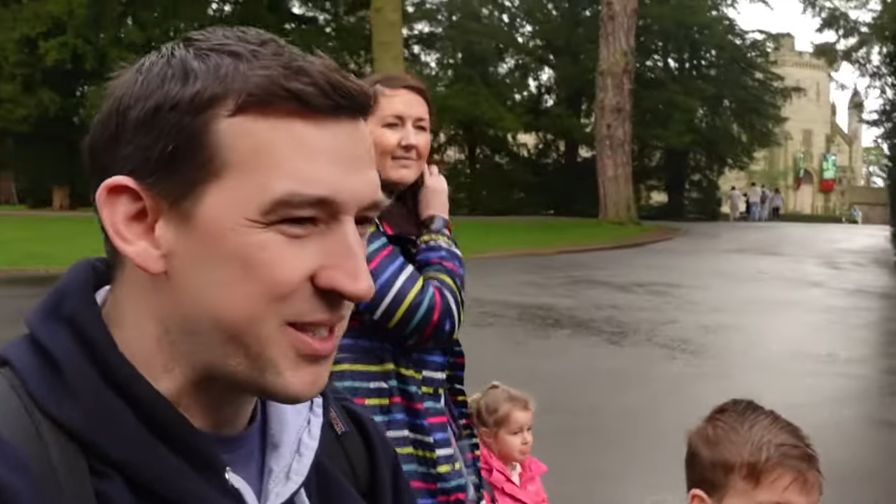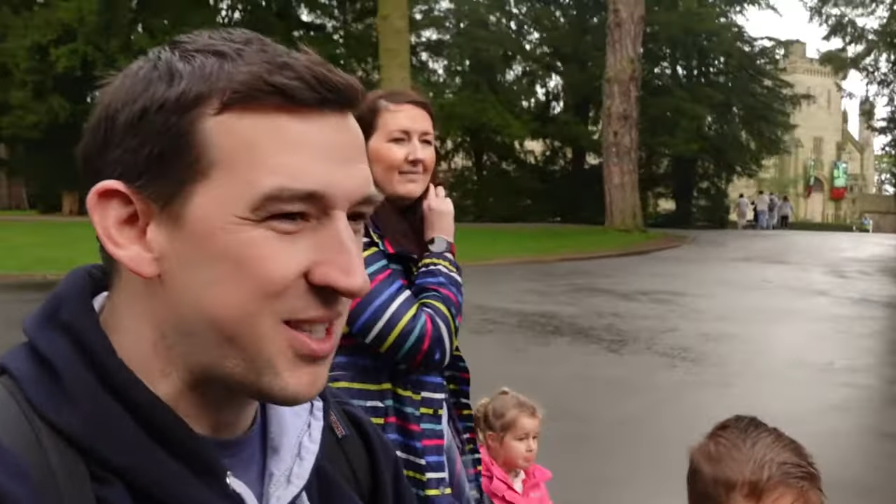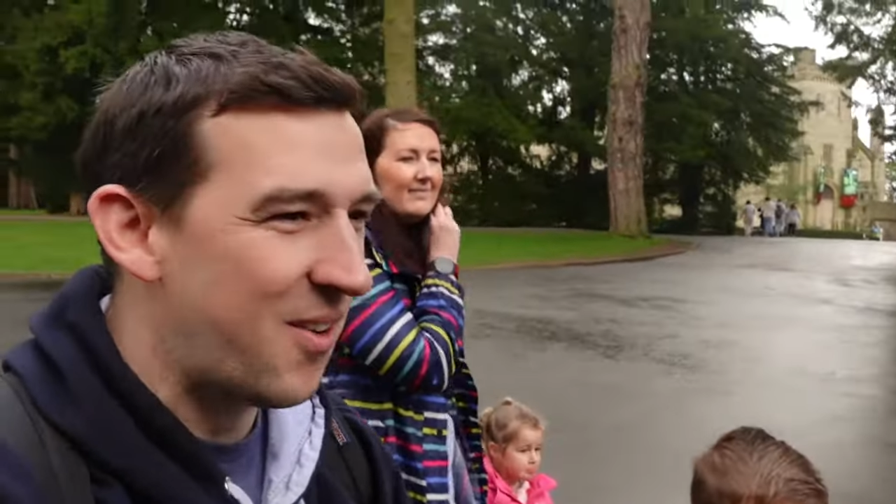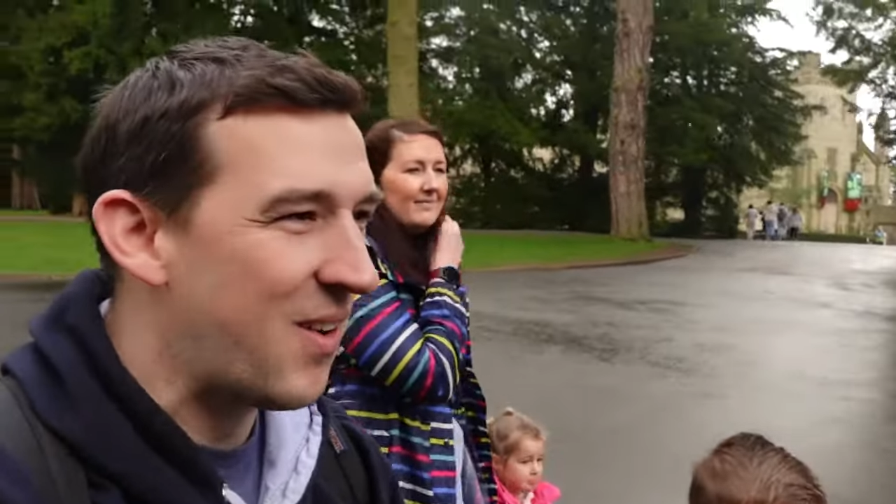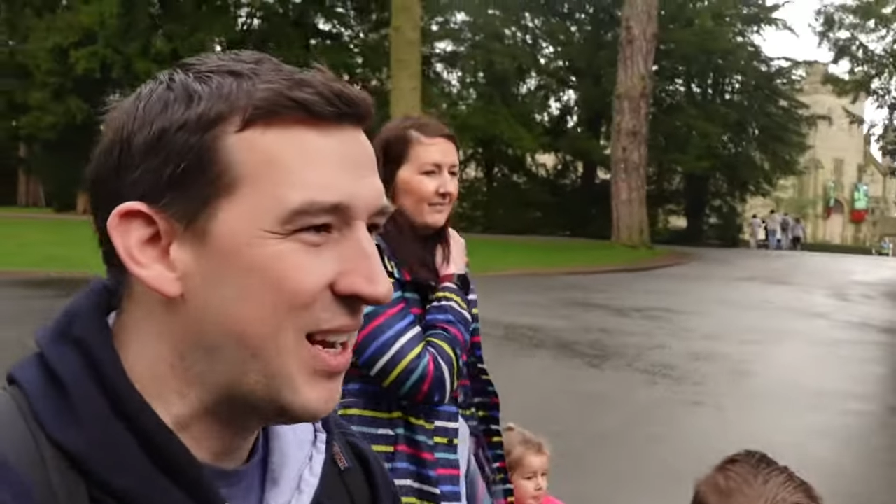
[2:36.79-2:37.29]

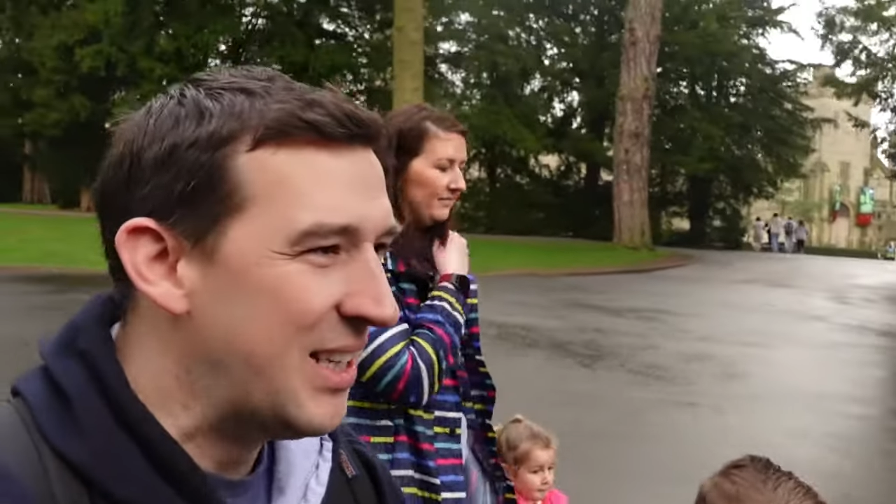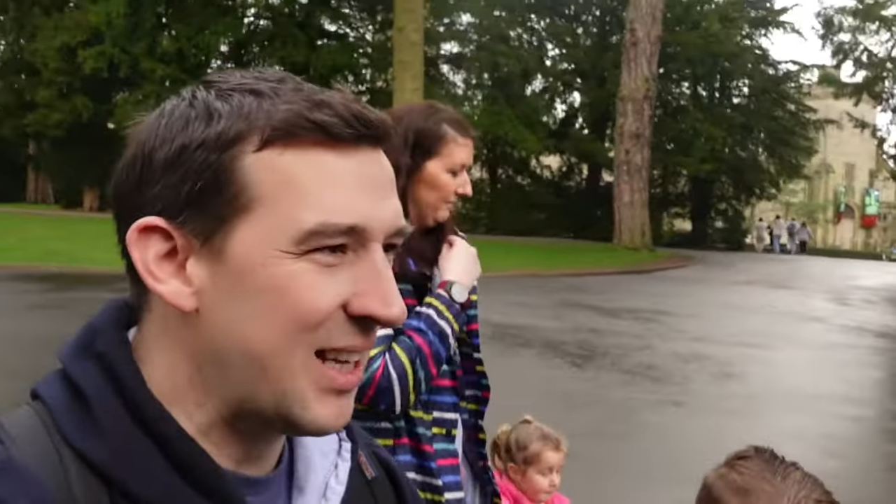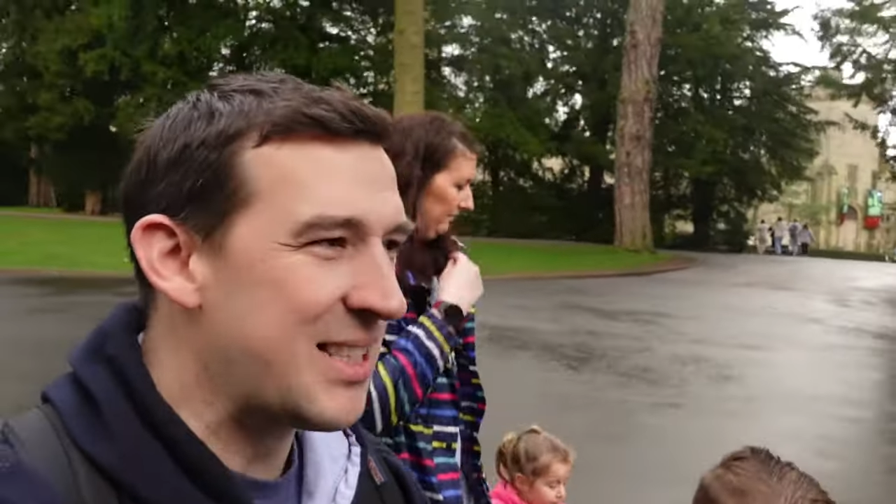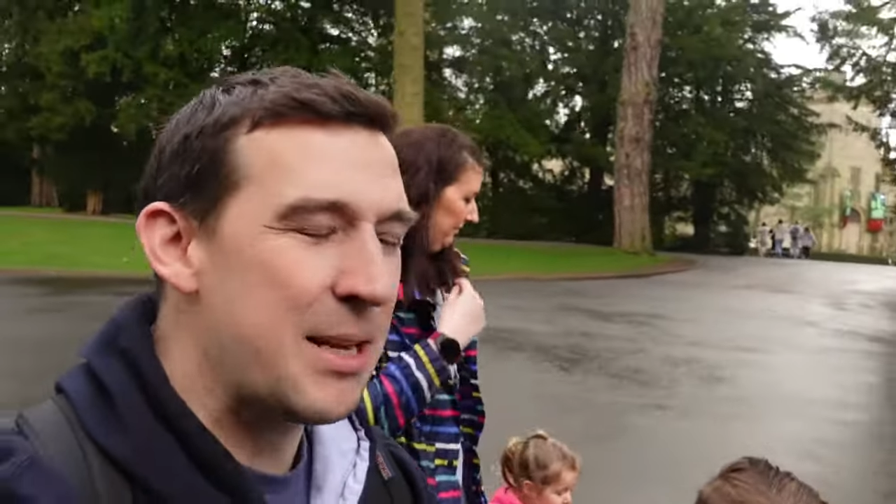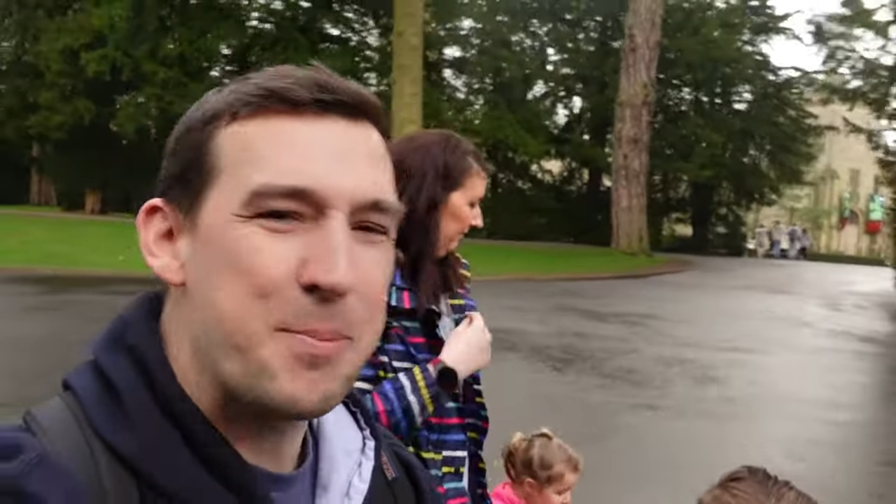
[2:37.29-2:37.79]
So
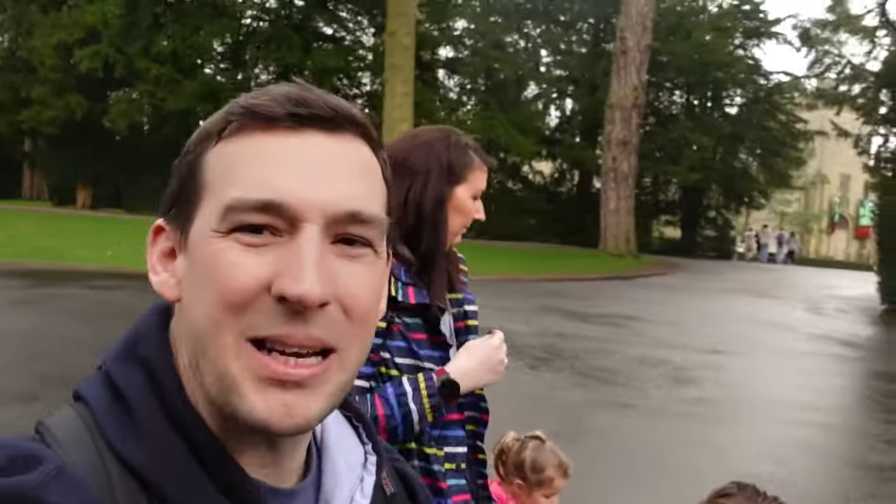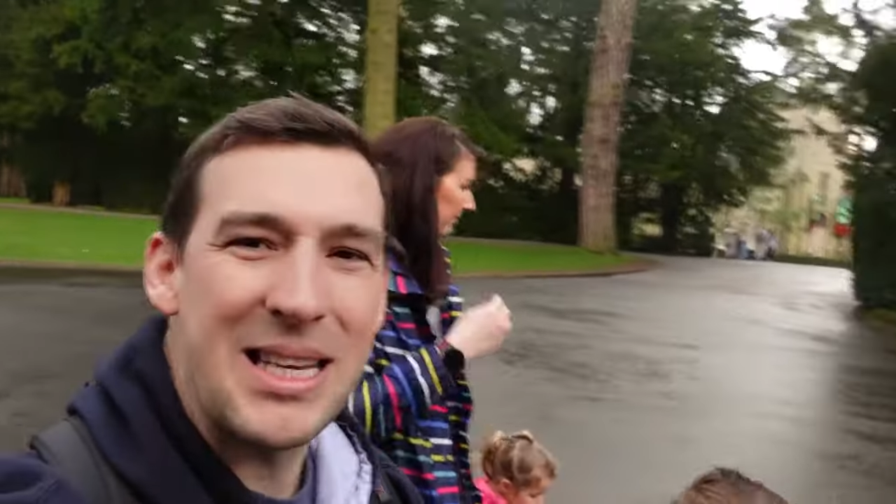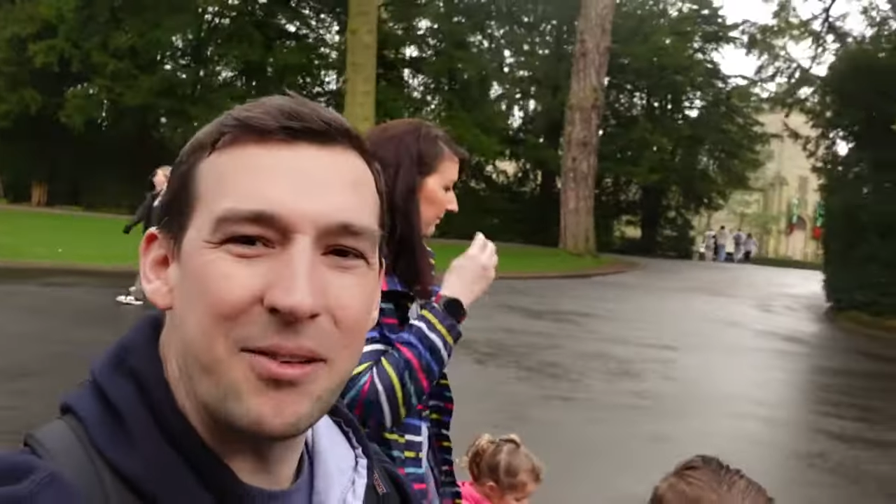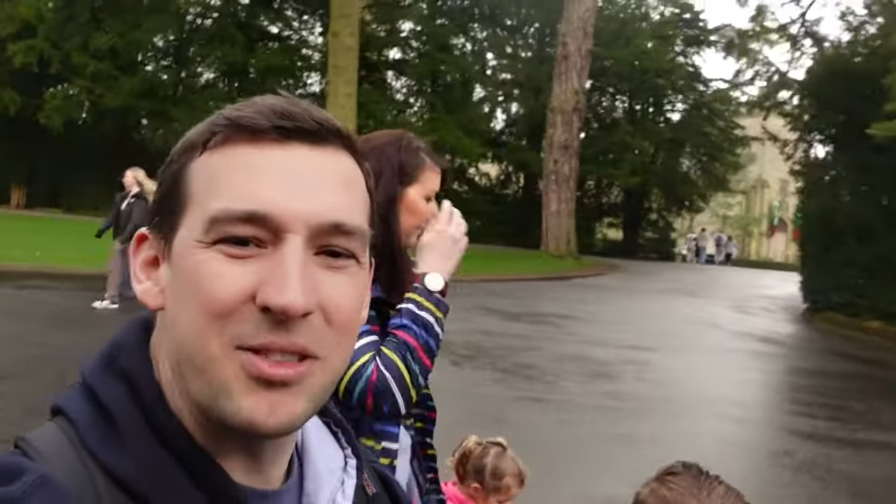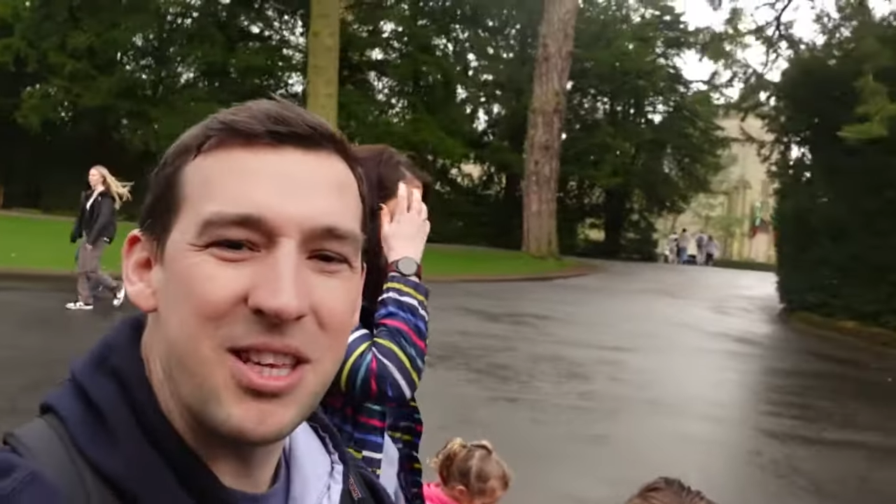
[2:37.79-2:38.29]
let's head back
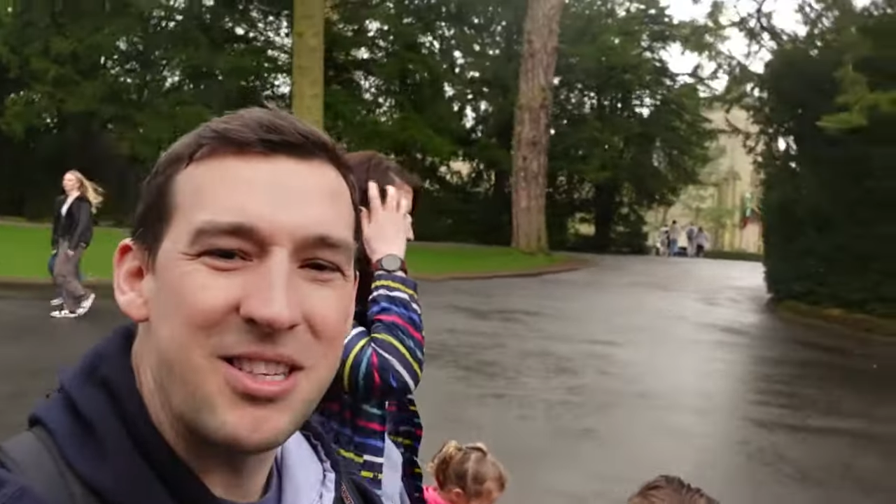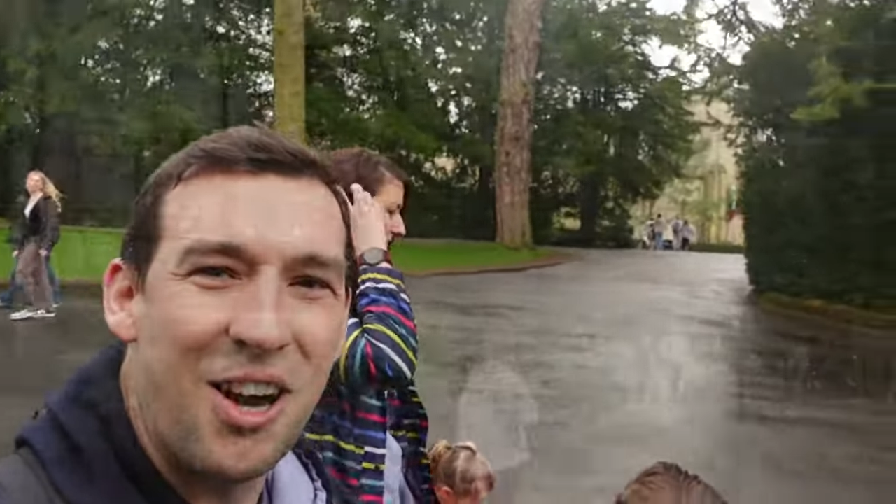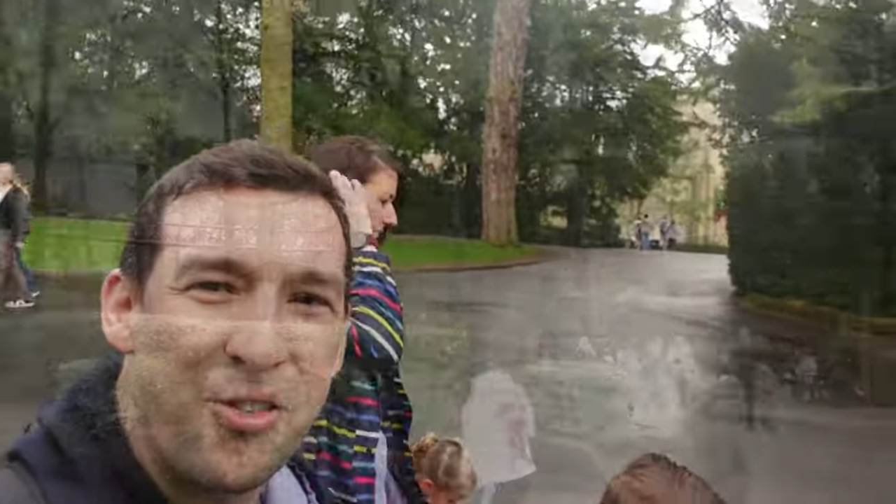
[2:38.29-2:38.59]
down to the Dark